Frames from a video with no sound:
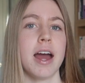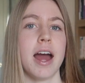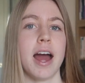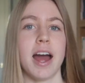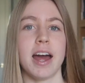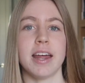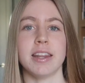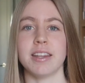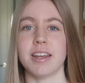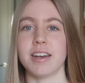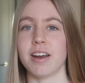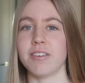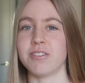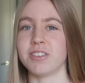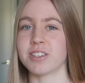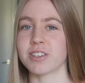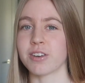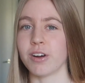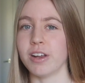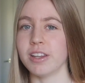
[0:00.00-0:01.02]
and then I've
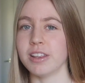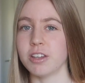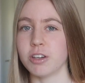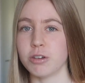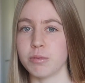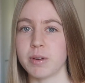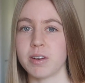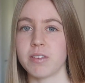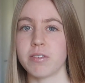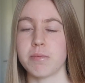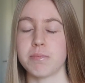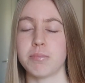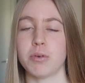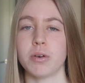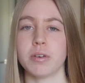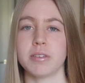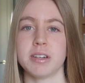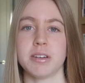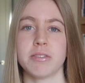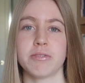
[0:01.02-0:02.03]
just got a little bit of important